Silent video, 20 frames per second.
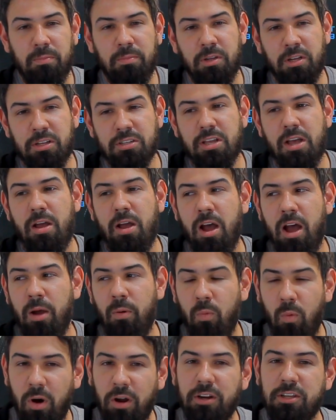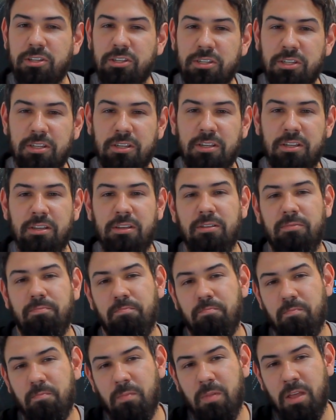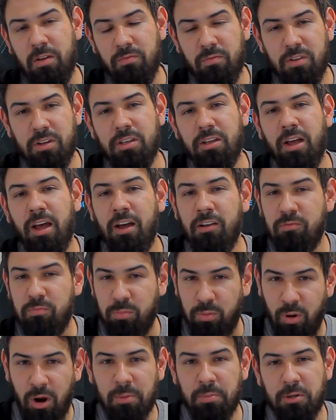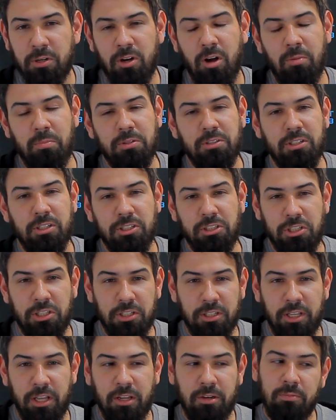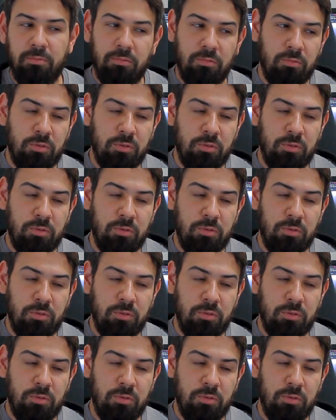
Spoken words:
because I want to see Nvidia have proper competition again.